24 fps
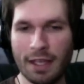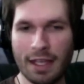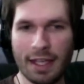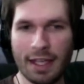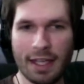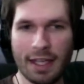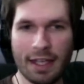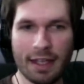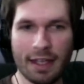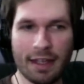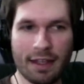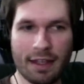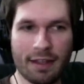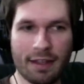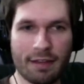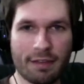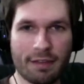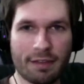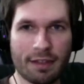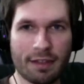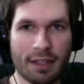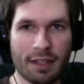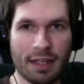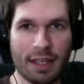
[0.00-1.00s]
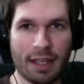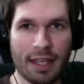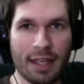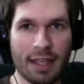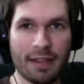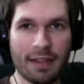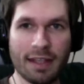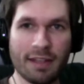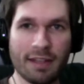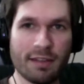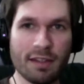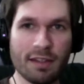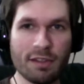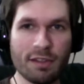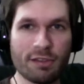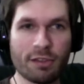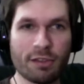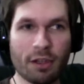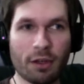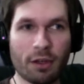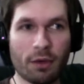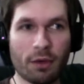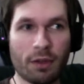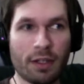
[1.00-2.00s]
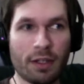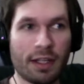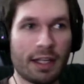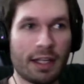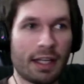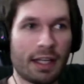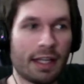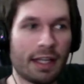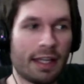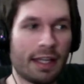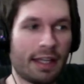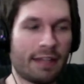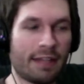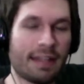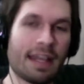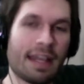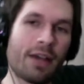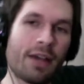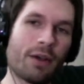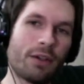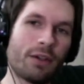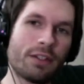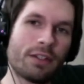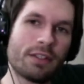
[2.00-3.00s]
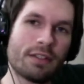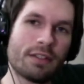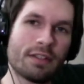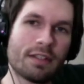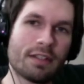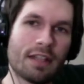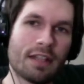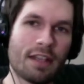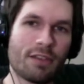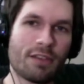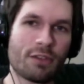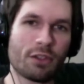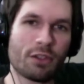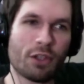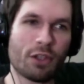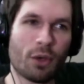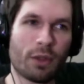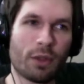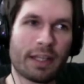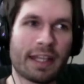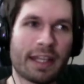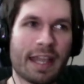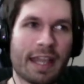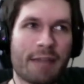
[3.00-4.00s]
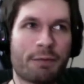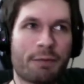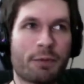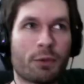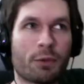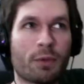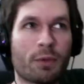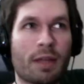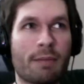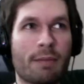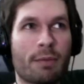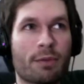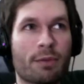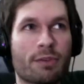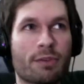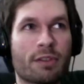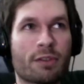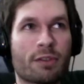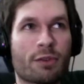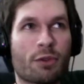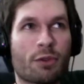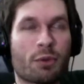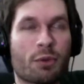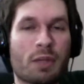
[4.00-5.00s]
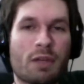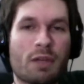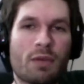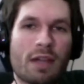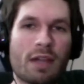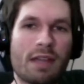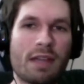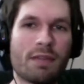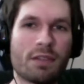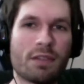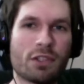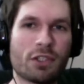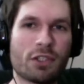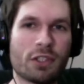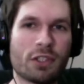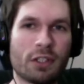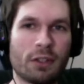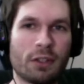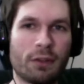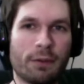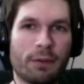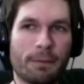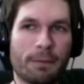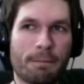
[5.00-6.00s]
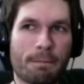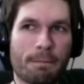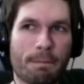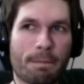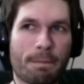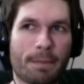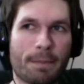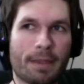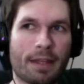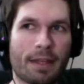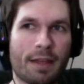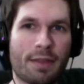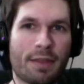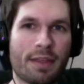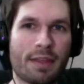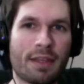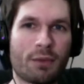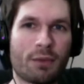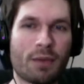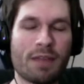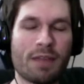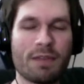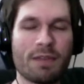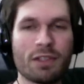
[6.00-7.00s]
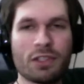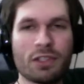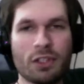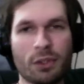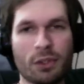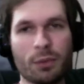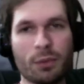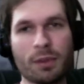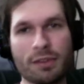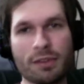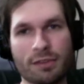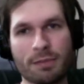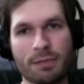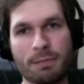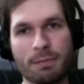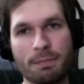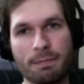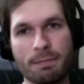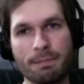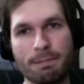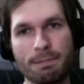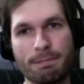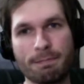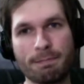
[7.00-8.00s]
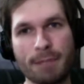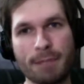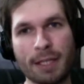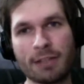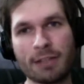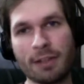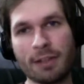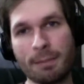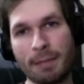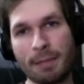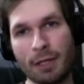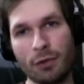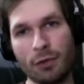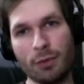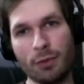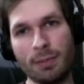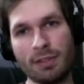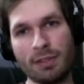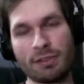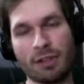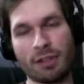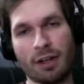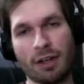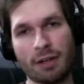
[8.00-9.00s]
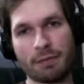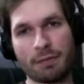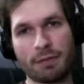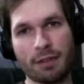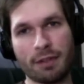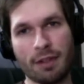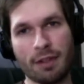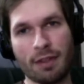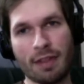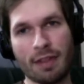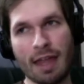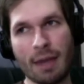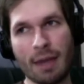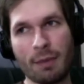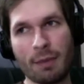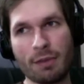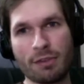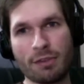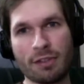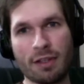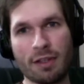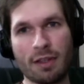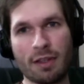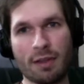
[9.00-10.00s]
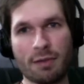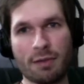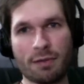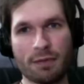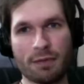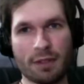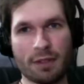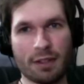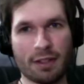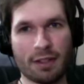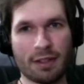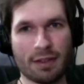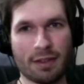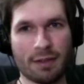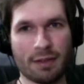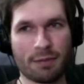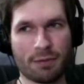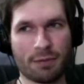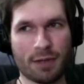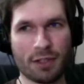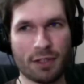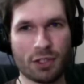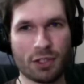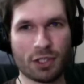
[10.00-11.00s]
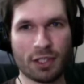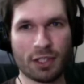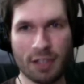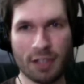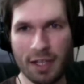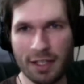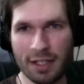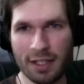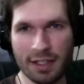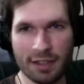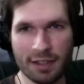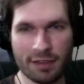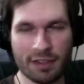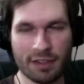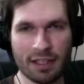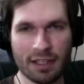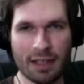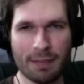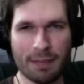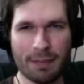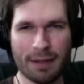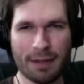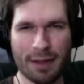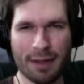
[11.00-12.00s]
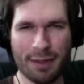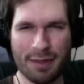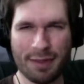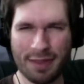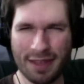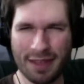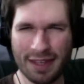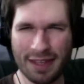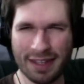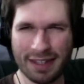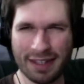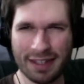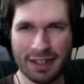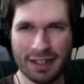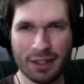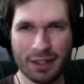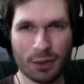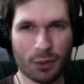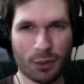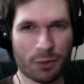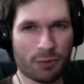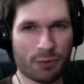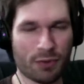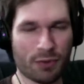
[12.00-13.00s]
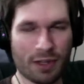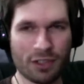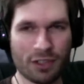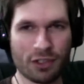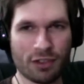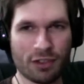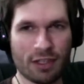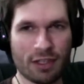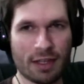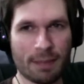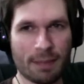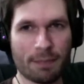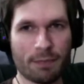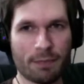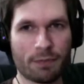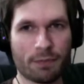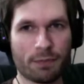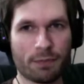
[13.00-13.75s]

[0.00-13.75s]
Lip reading: and they did so. And now, as you know, like after Rainbow Six 3 Raven Shield, I think Raven Shield was picked up by Ubisoft. That was the French Canadian team, I think, or French team